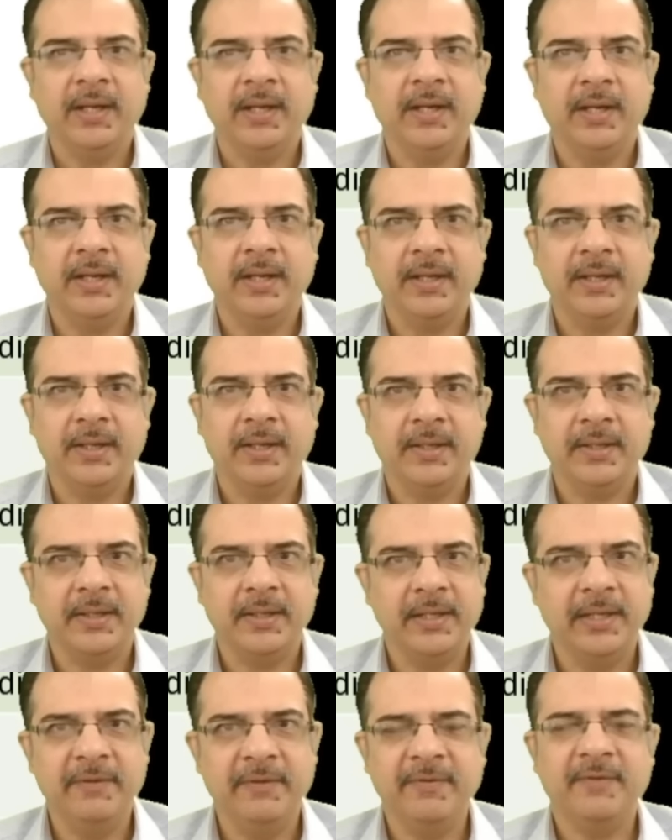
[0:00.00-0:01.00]

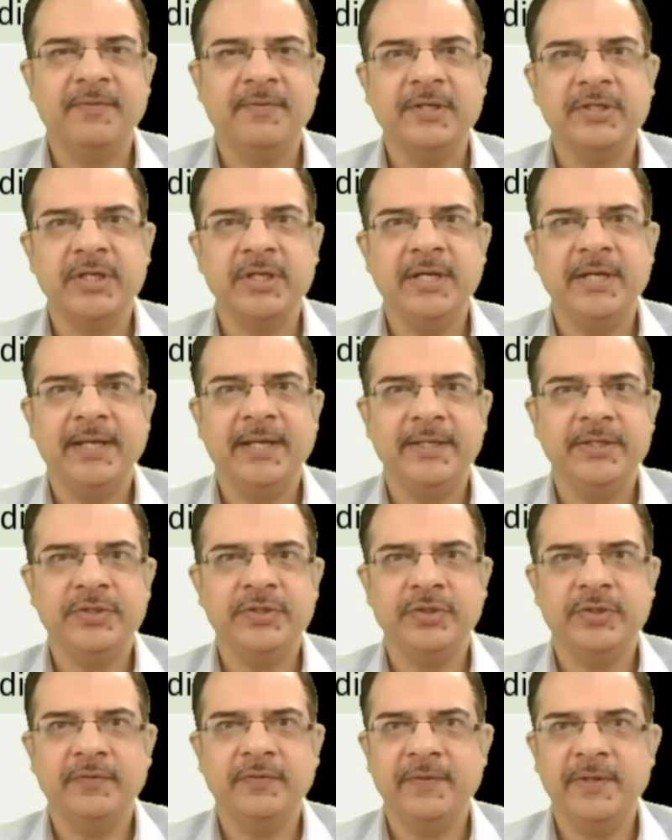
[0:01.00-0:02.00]
Liver function
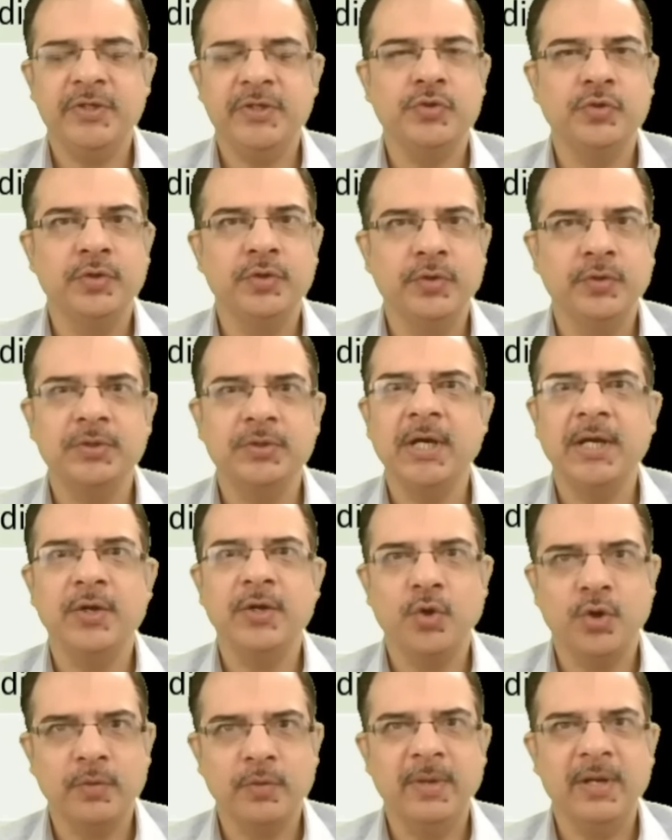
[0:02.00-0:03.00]
test, we should know the
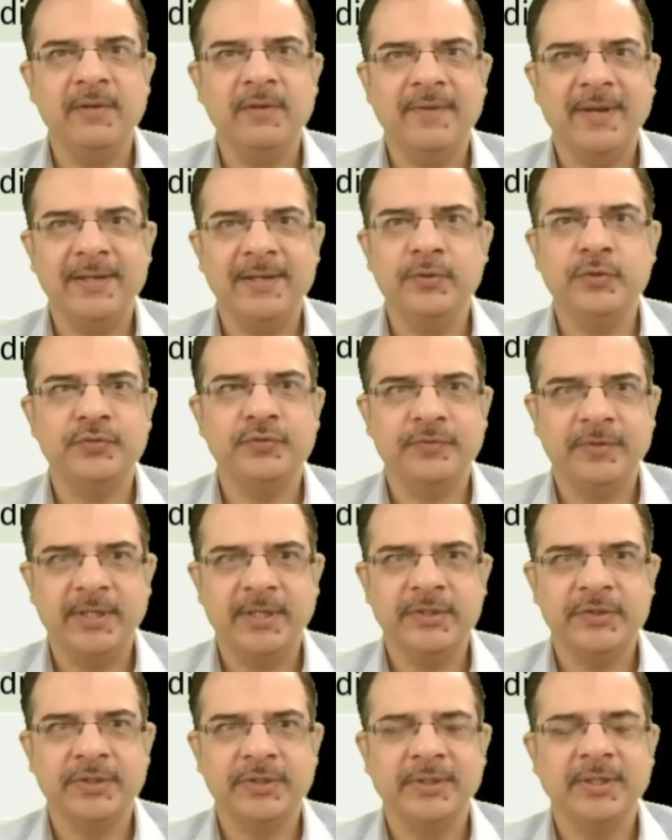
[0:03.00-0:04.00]
normal values
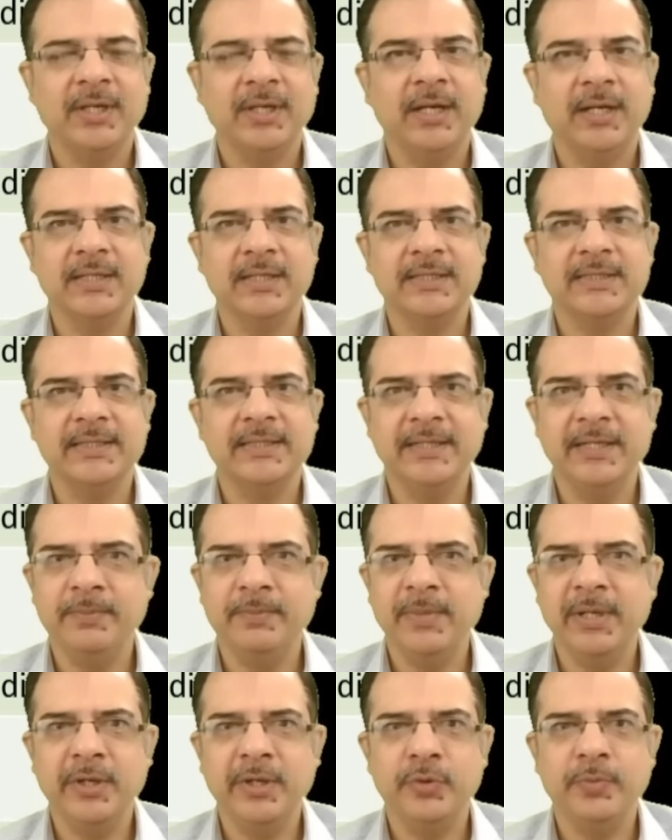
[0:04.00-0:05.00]
first.
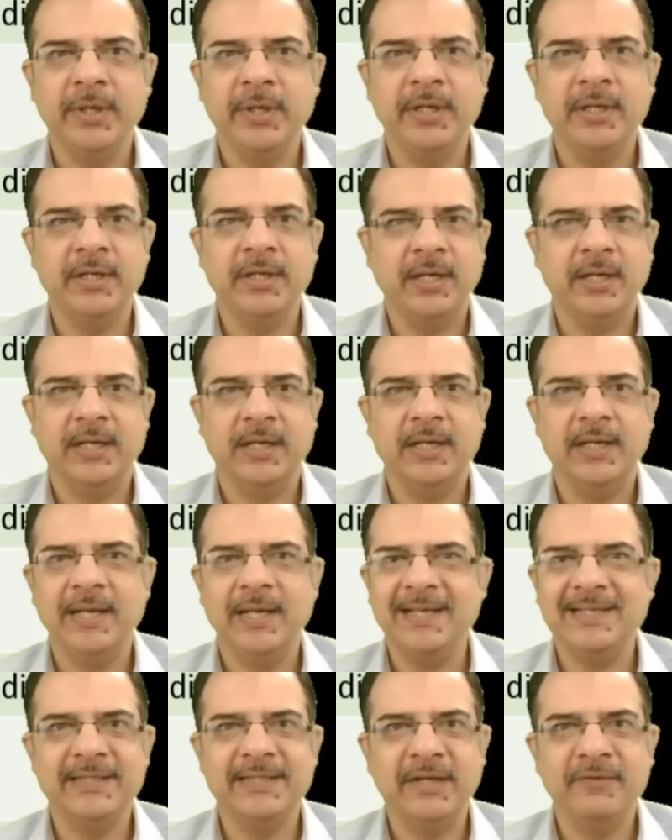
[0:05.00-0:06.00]
Serum bilirubin
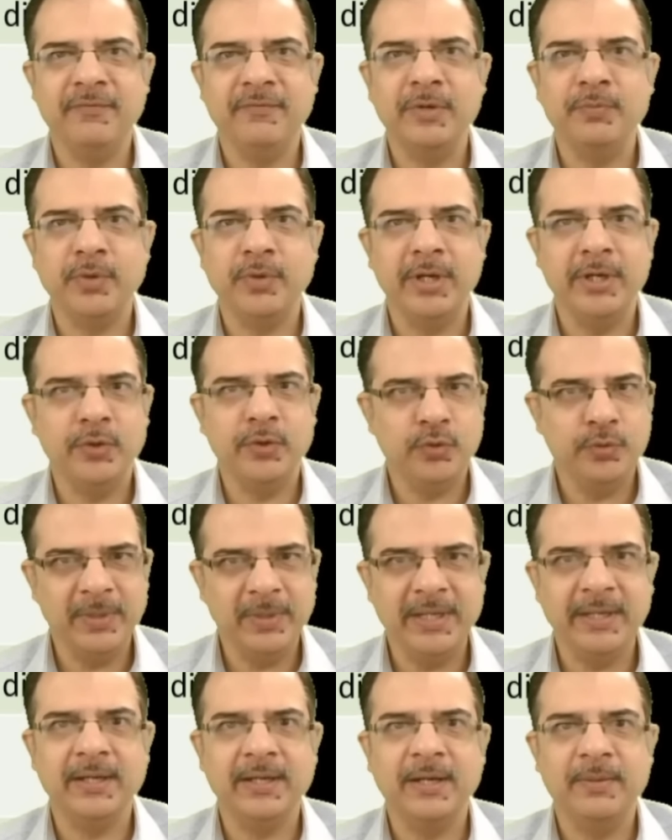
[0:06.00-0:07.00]
less than 1.2
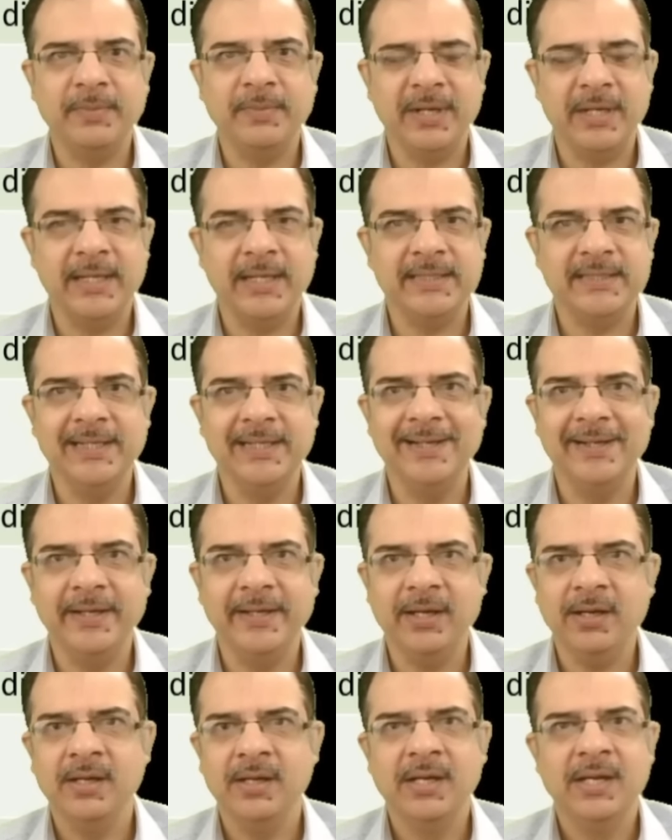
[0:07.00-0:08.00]
milligram per
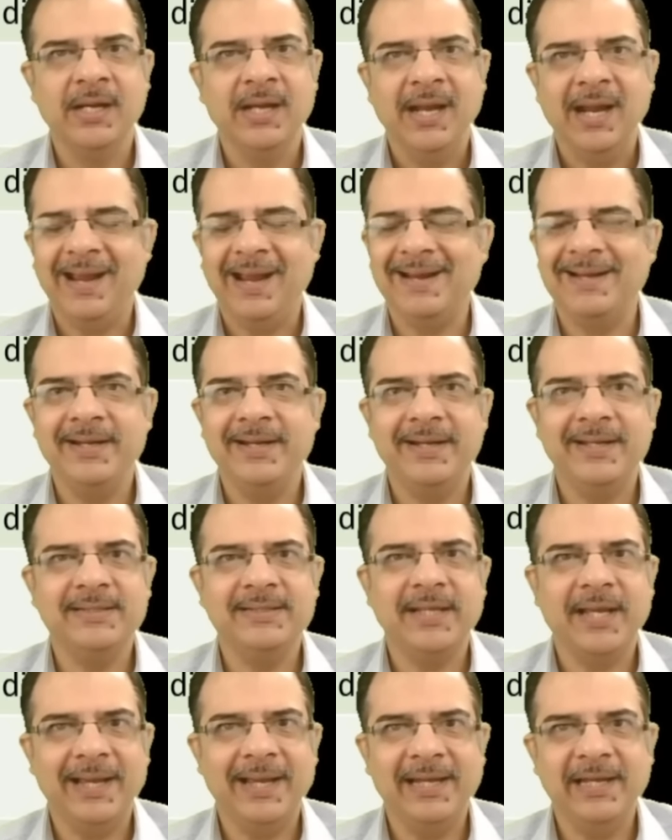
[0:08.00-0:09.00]
deciliter, and it
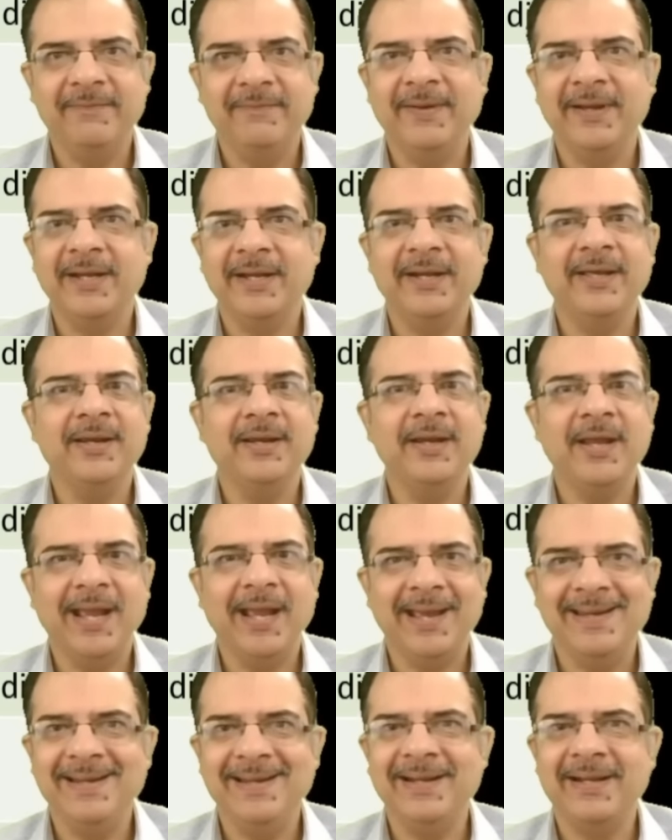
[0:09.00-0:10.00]
is elevated in
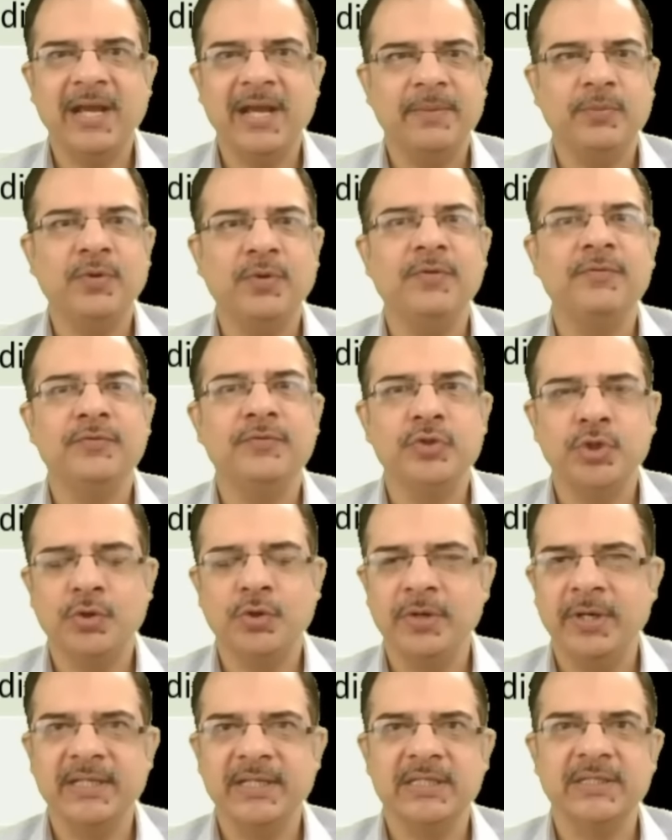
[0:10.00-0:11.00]
any type of
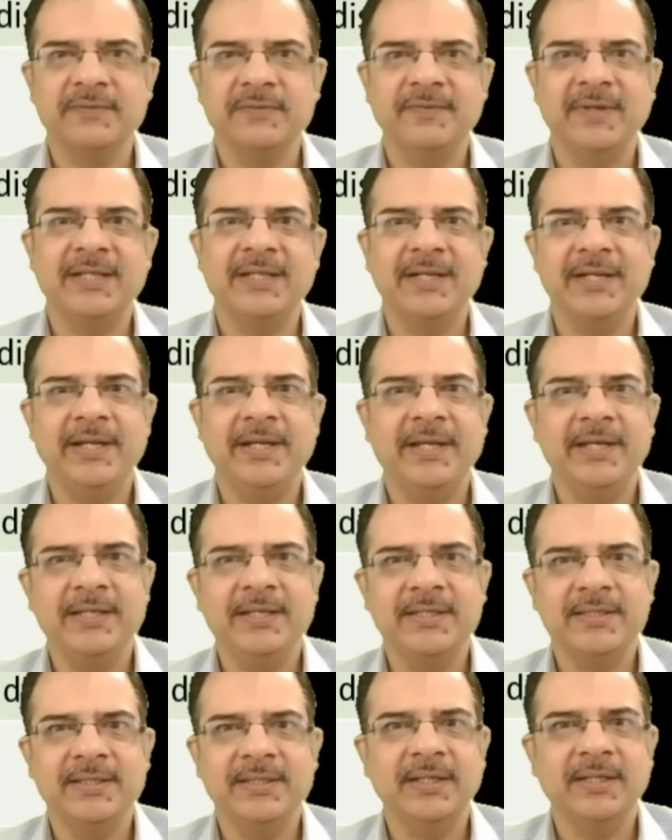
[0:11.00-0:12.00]
jaundice, whether it
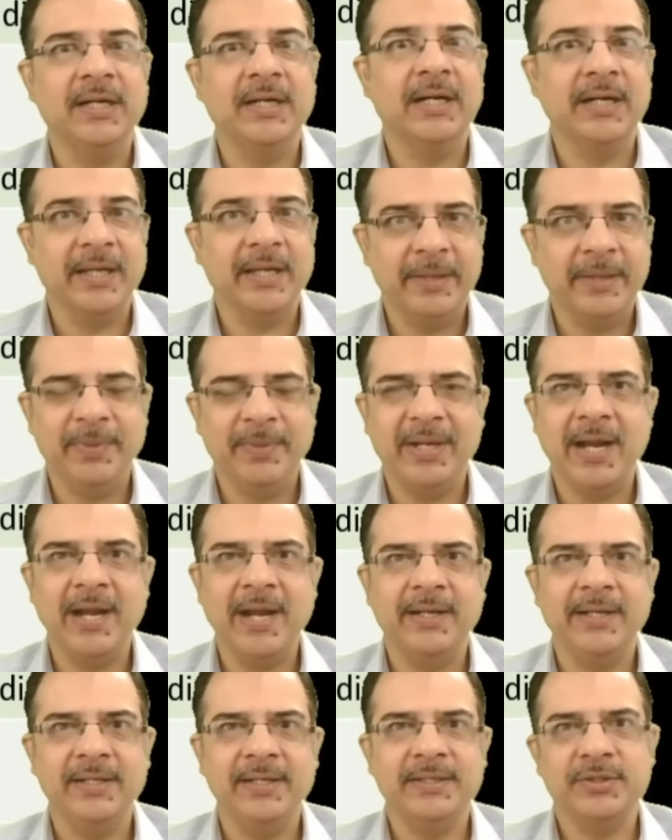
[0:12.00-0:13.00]
is
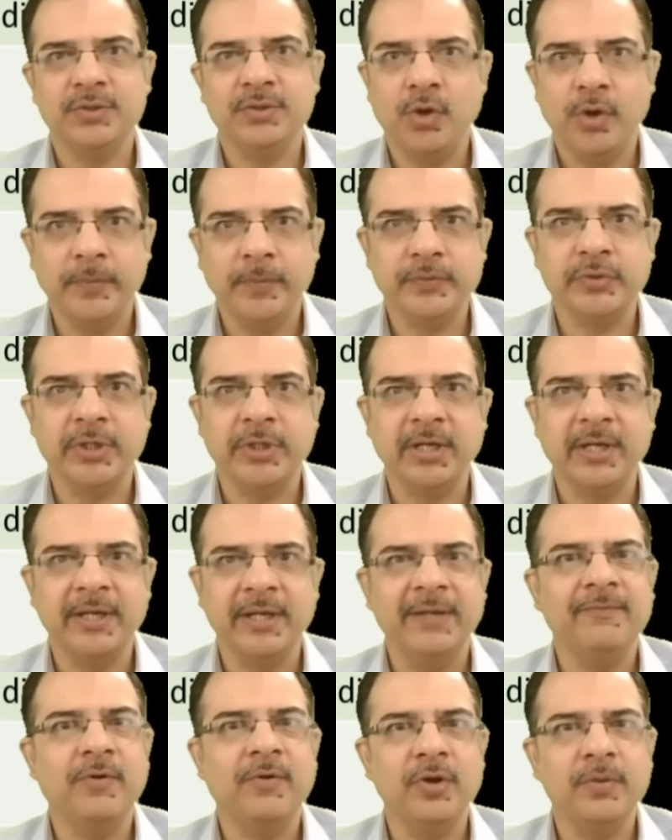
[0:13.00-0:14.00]
hepatitis,
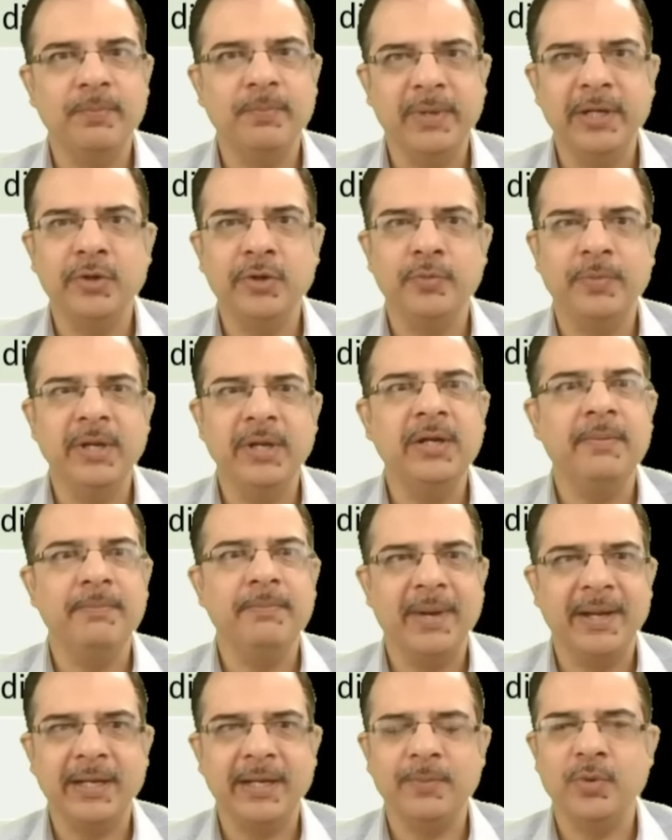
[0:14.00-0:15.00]
obstructive or
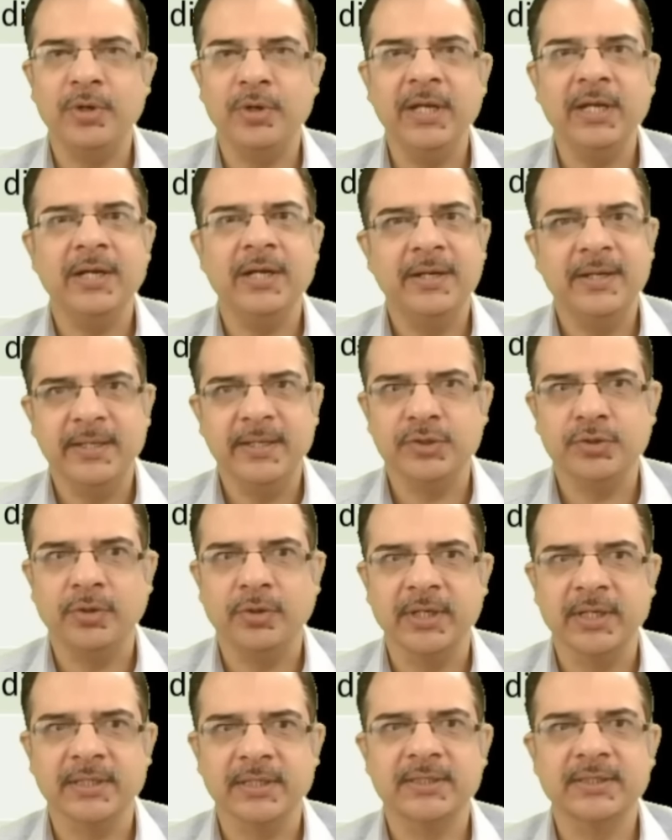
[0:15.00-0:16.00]
bilirubin metabolic
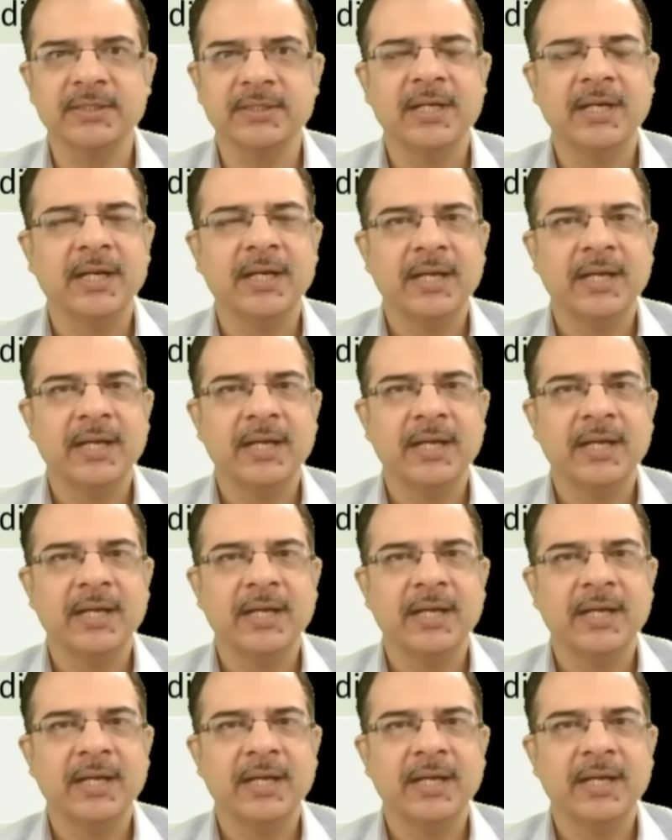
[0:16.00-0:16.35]
disorders.